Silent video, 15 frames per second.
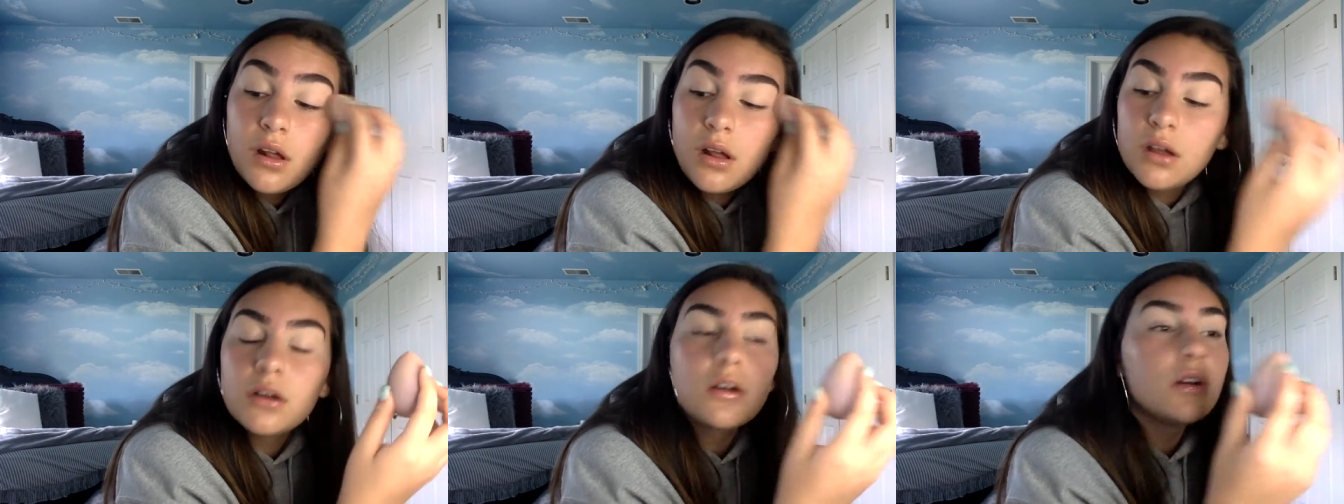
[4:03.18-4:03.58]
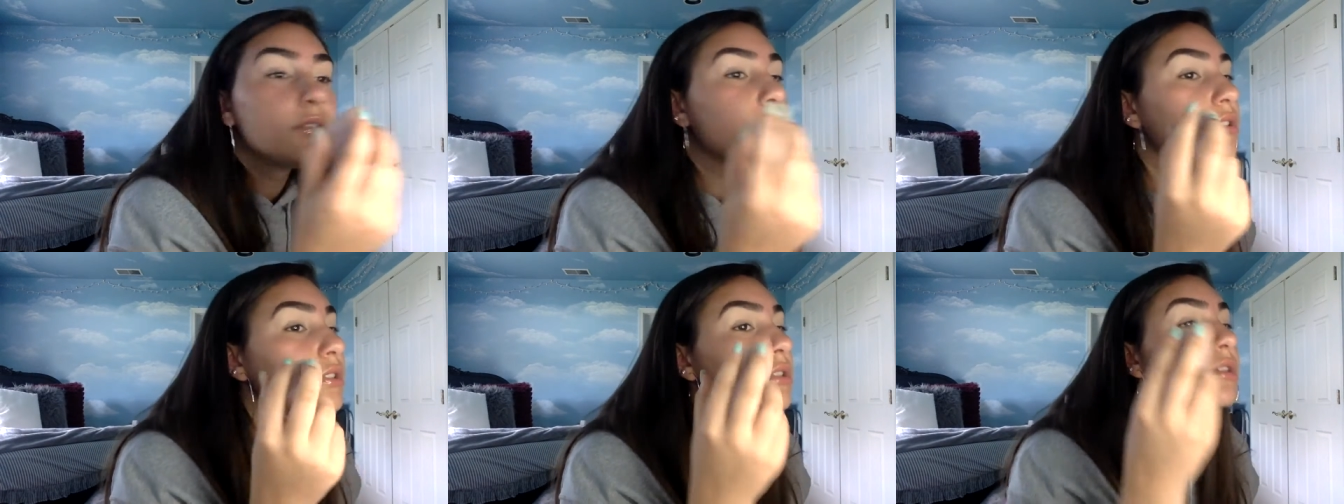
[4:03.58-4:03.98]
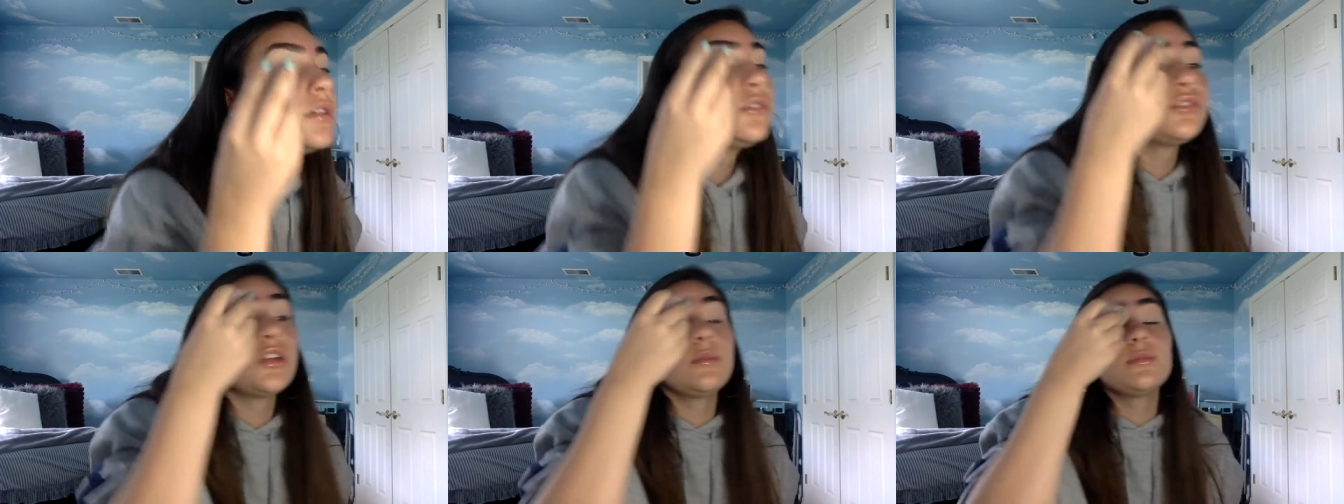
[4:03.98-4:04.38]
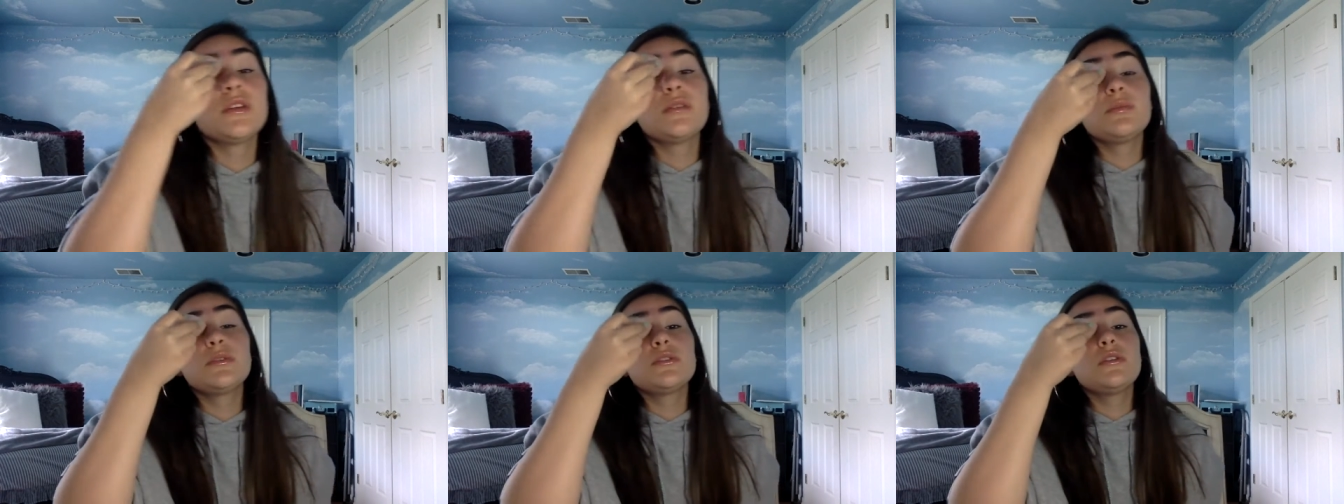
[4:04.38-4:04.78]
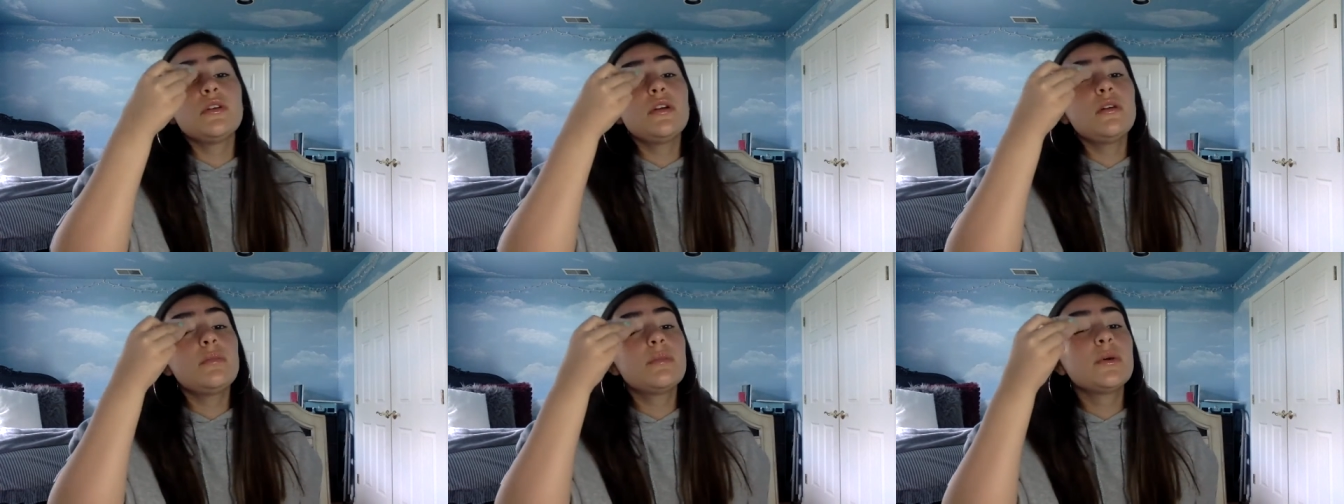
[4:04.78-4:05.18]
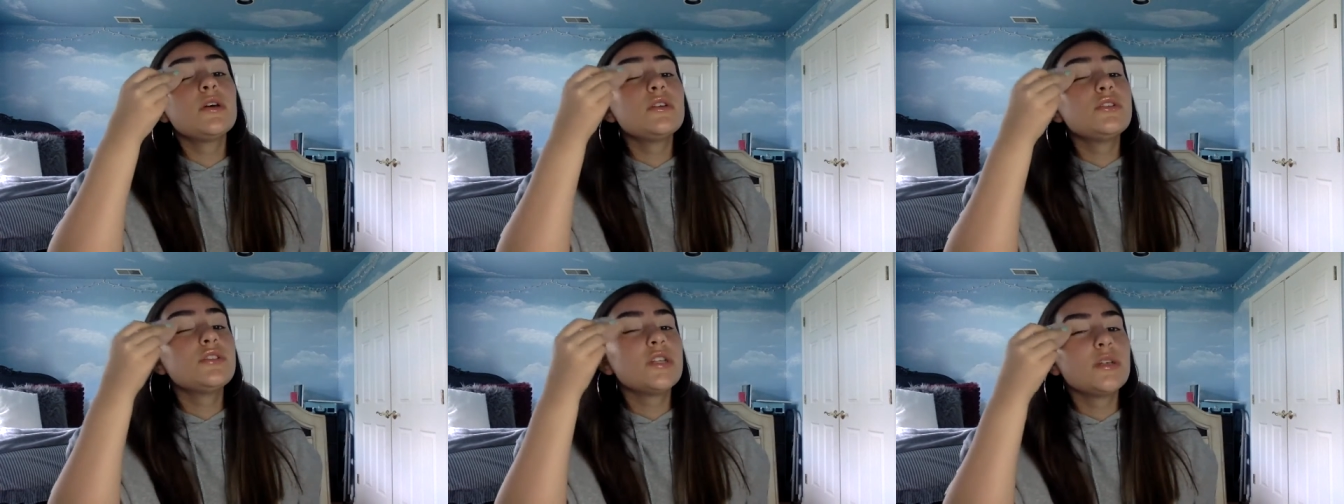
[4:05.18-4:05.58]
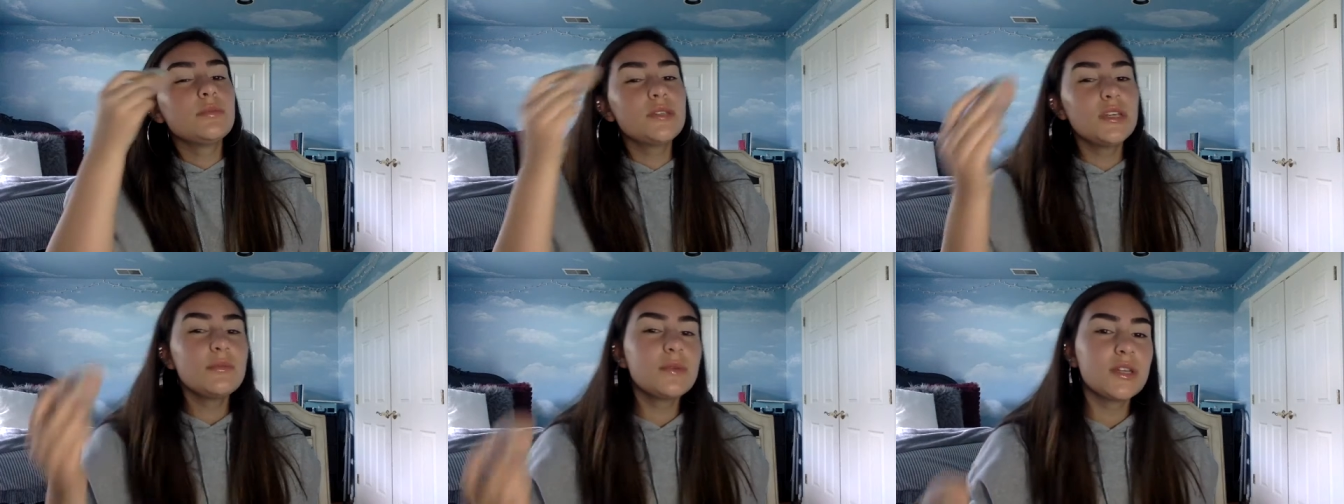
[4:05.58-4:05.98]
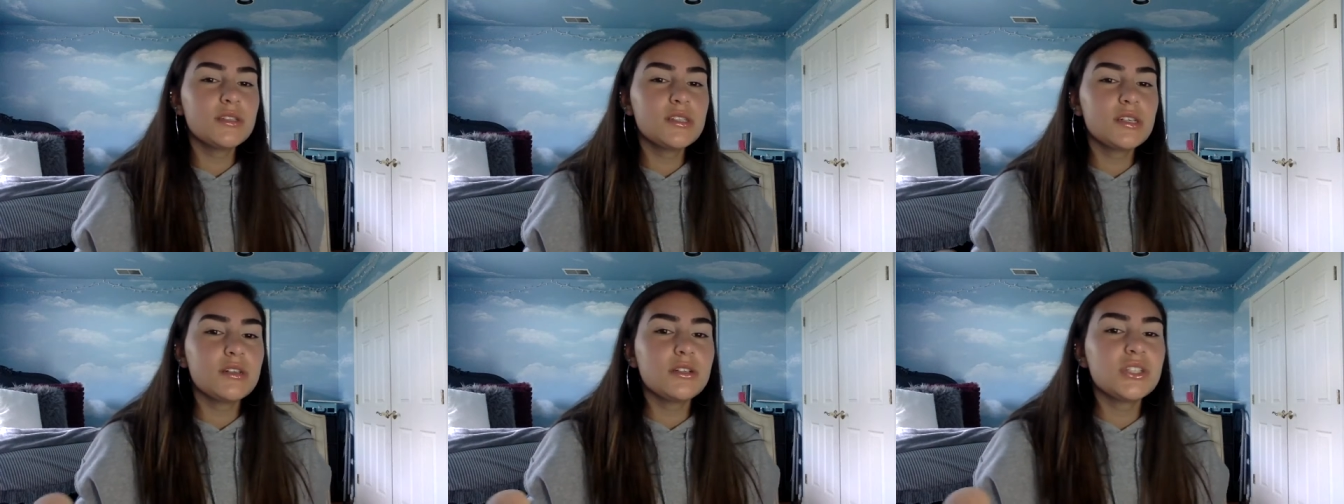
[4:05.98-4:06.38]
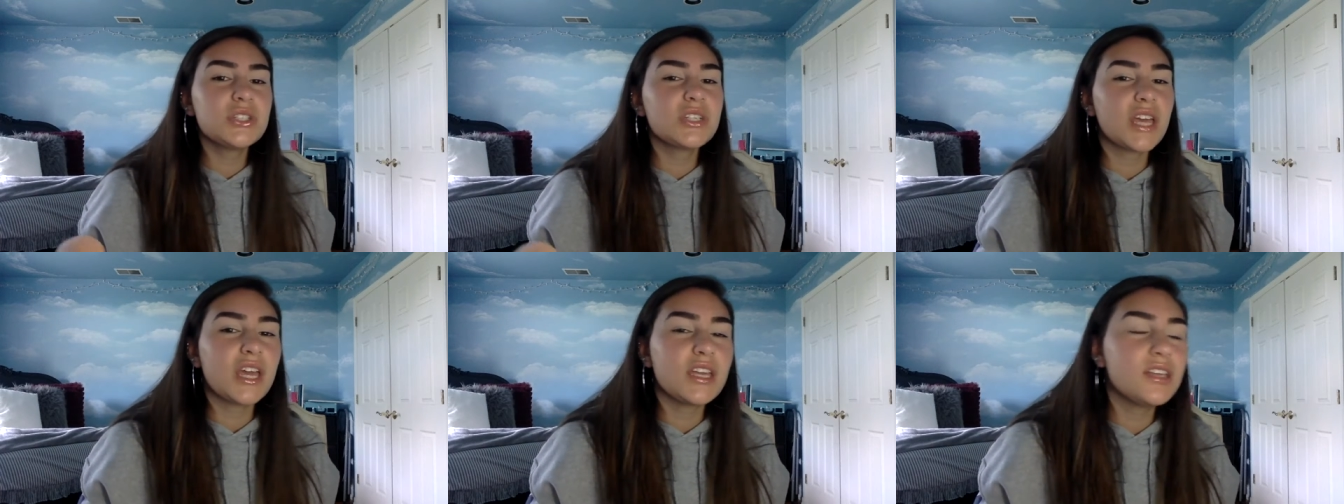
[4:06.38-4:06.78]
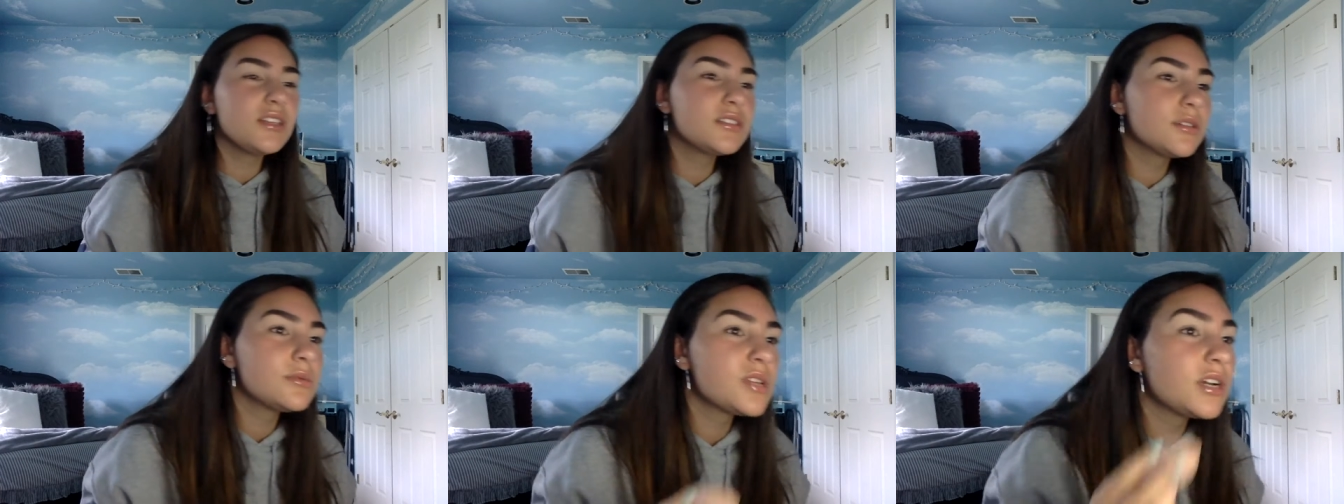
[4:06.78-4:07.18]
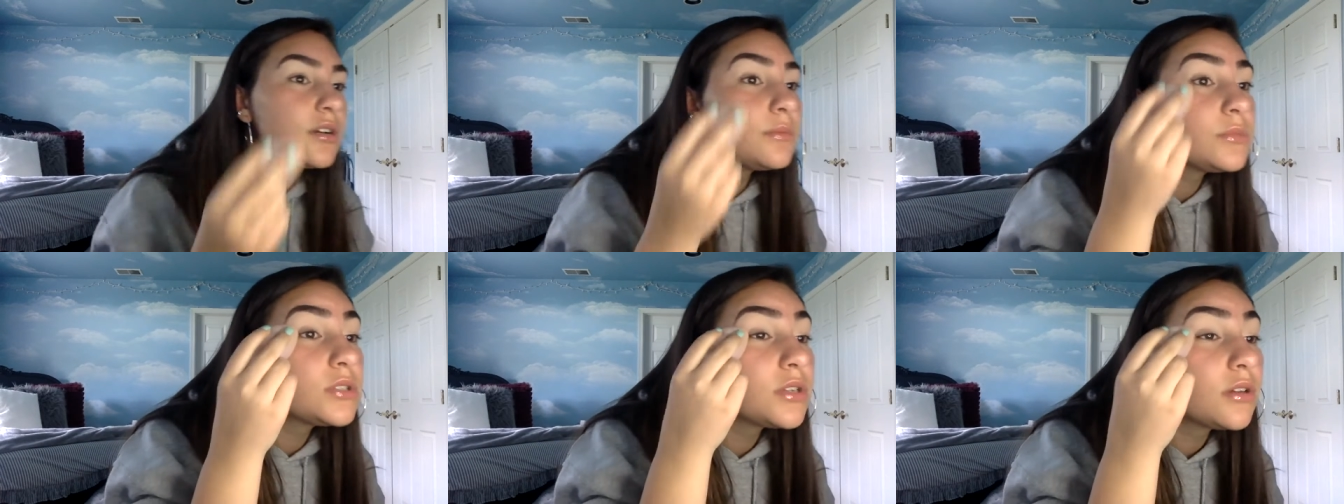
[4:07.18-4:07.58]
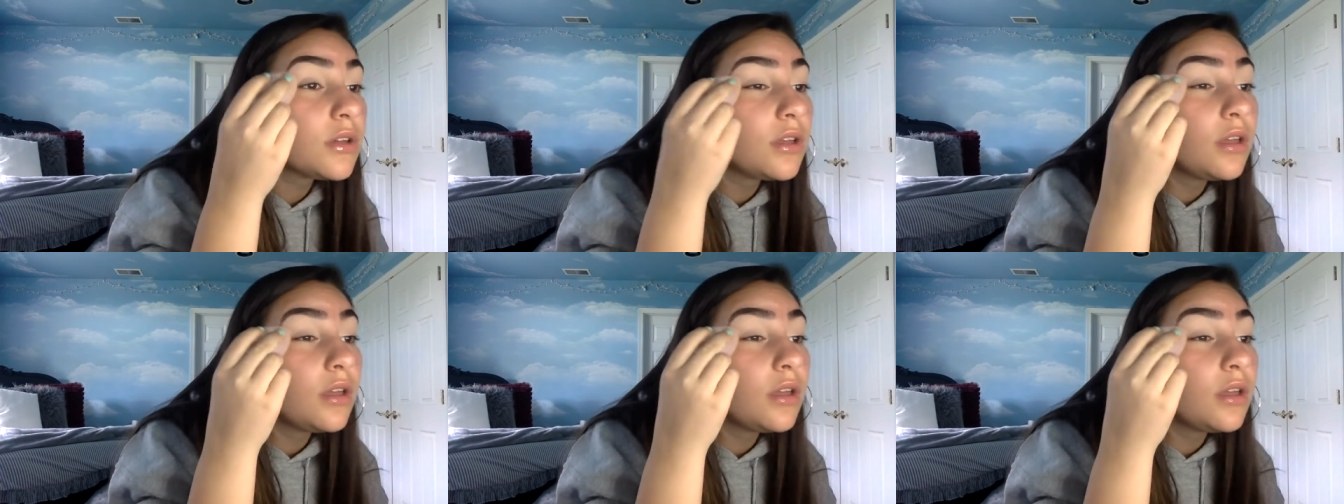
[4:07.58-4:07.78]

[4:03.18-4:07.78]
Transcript: And obviously, like, Shape Tape is great, but Shape Tape gets, like, a little cakey sometimes.